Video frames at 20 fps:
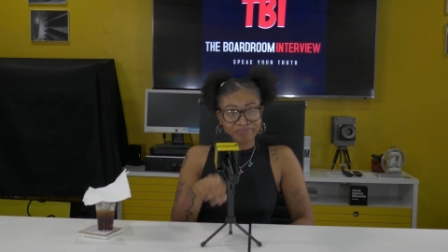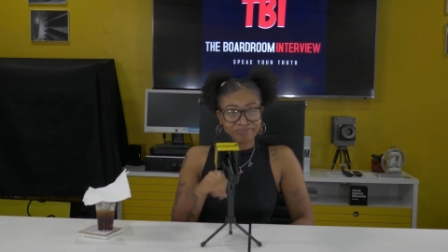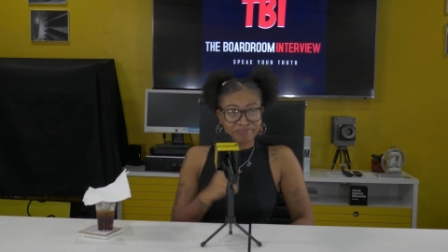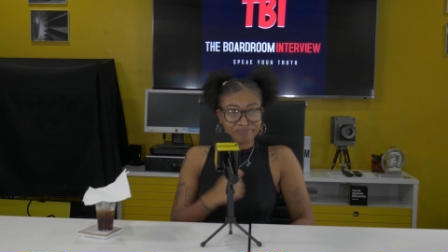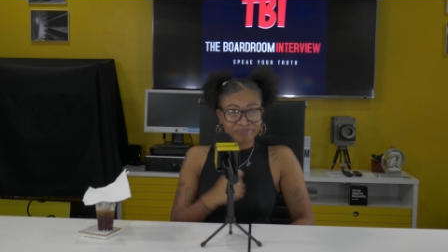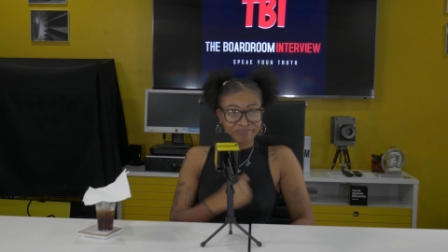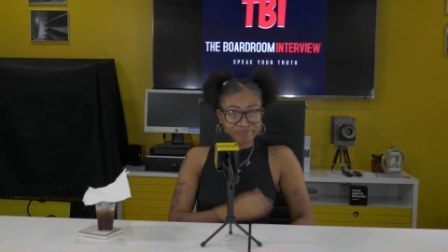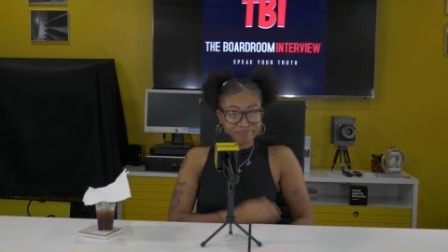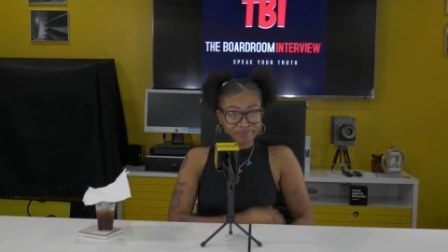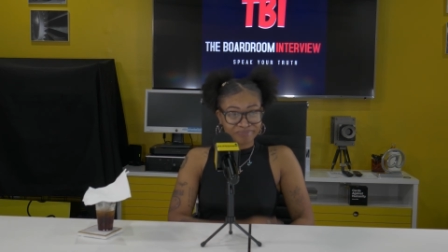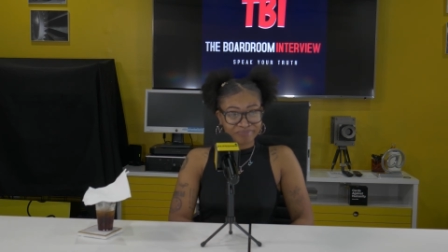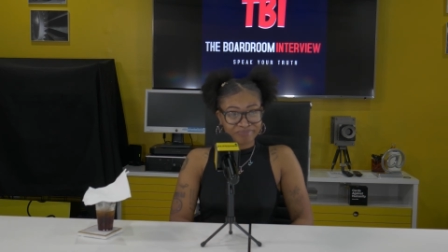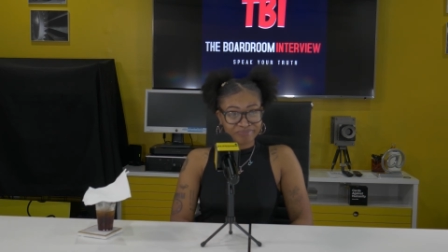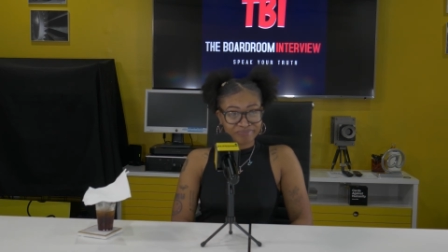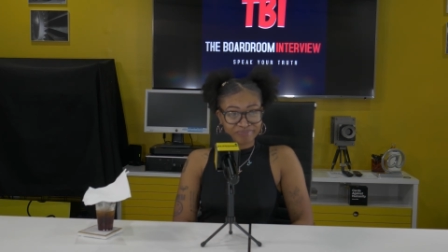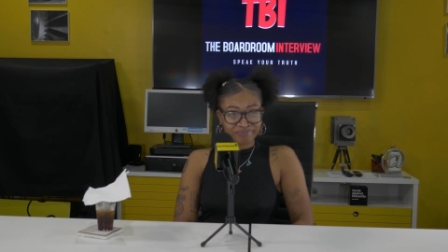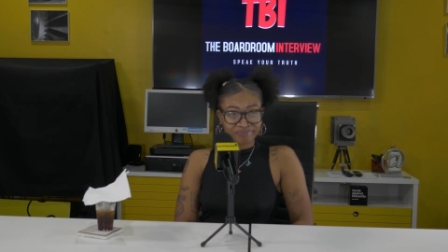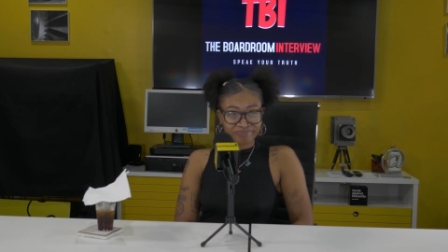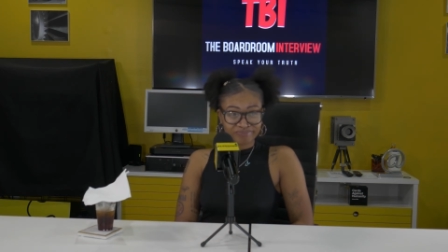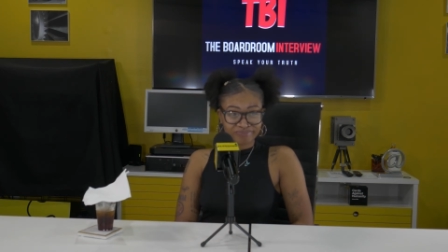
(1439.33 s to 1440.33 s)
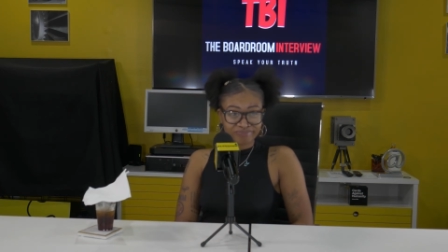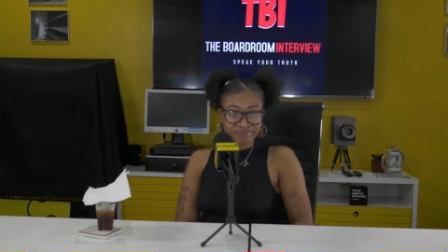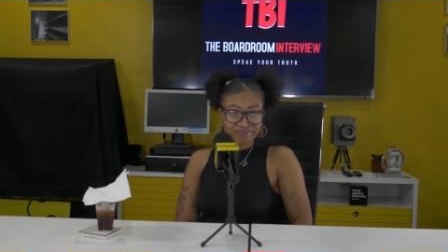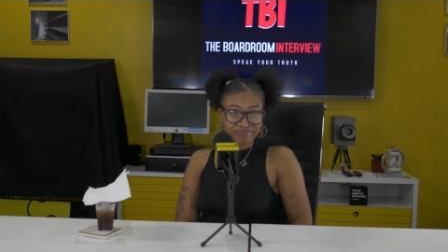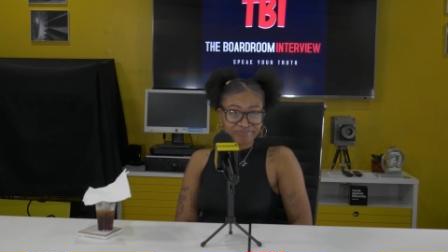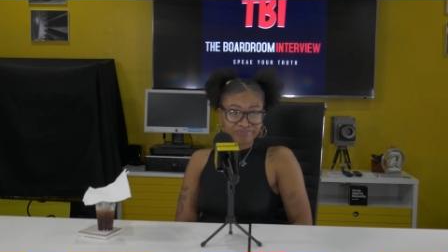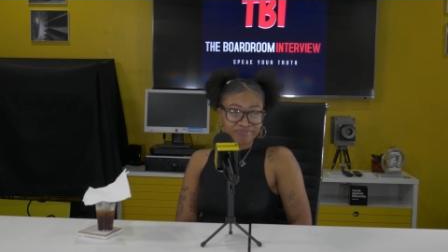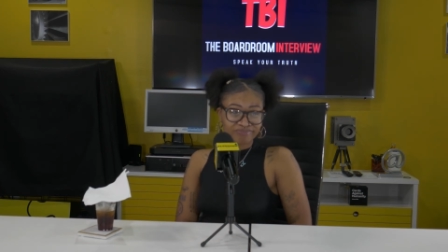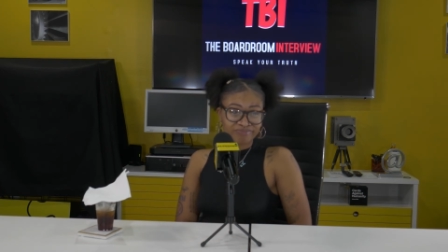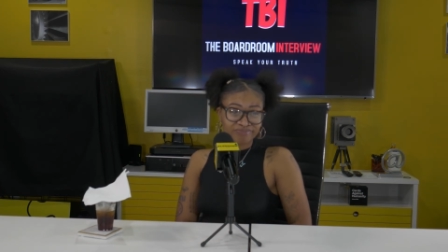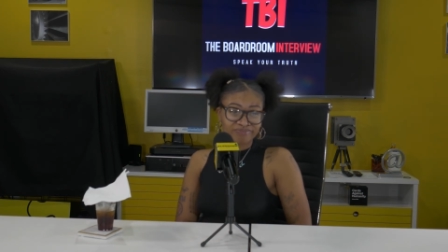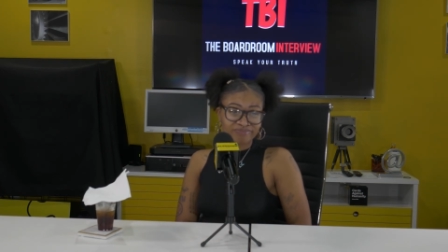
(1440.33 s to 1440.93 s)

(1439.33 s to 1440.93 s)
Mm, thinking about it right now.